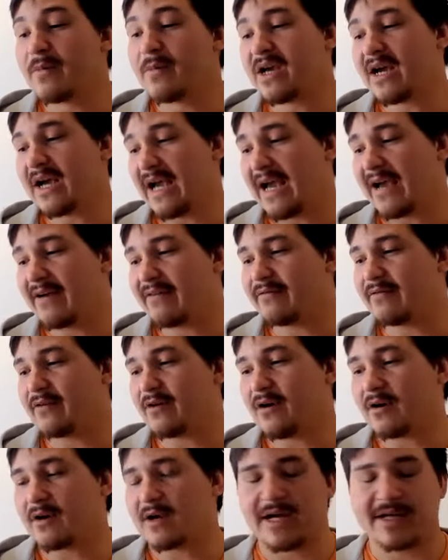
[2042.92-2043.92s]
me, I have
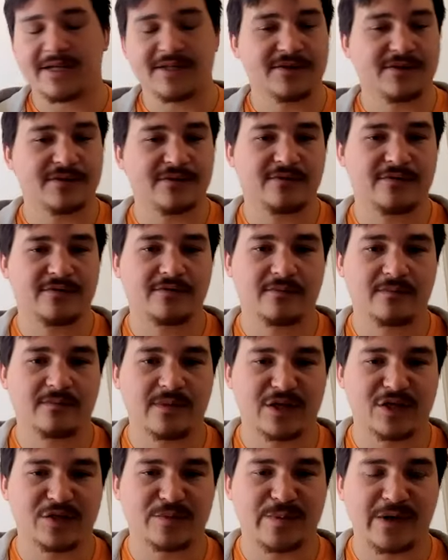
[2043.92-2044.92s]
all kinds of
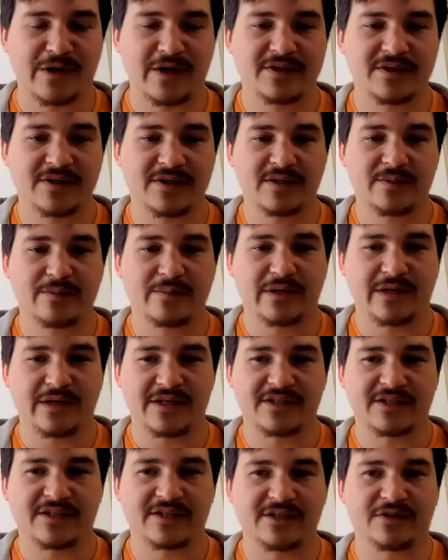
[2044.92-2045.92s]
experiences, but I
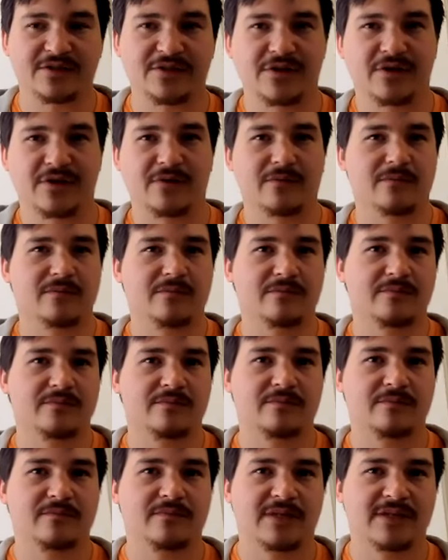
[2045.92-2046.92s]
still
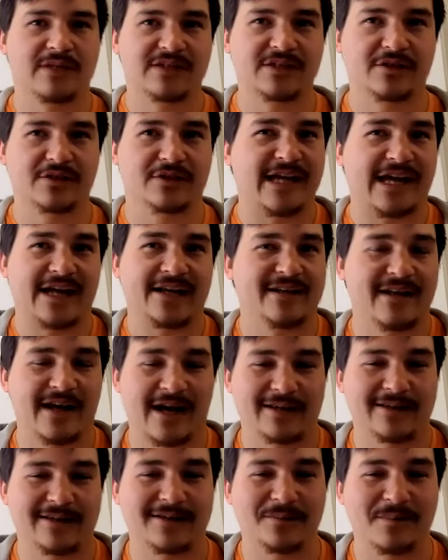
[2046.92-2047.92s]
tend
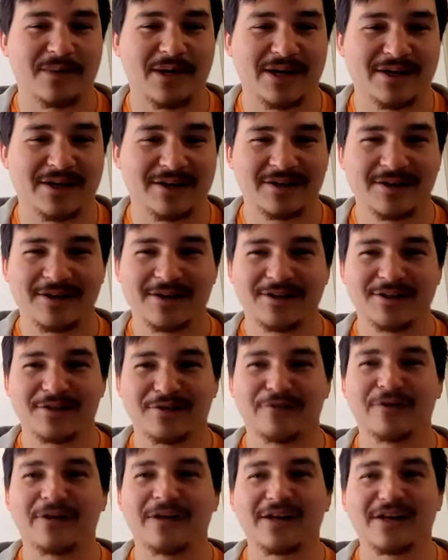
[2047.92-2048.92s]
not to make
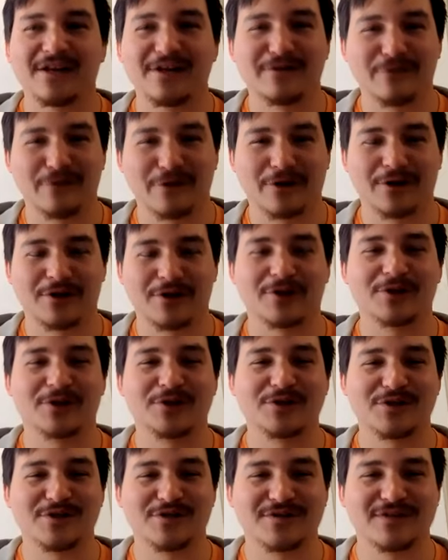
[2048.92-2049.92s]
definitive or
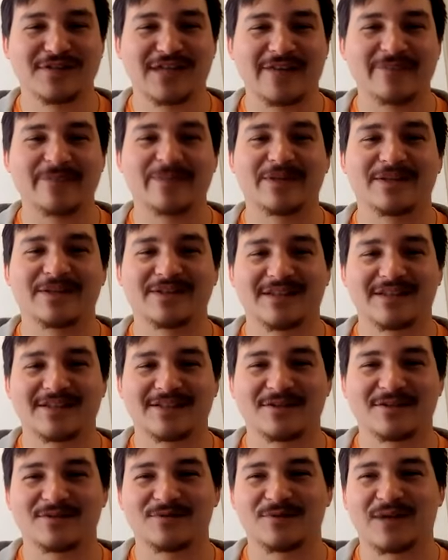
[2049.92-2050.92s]
conclusive statements. That's
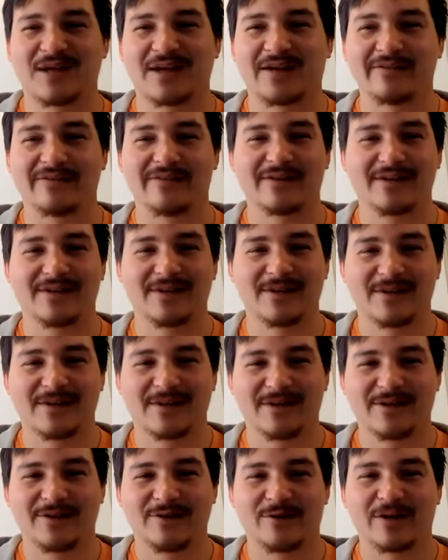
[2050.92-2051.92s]
just what
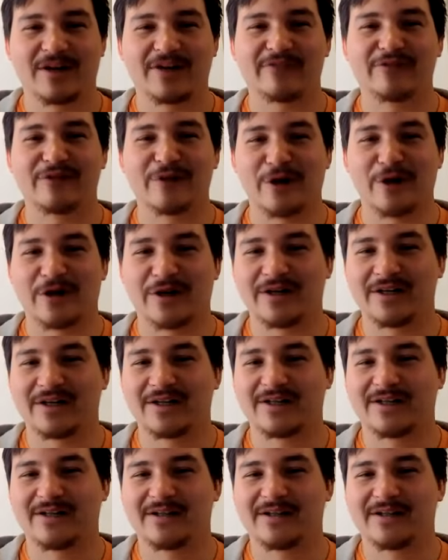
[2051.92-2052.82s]
I've learned.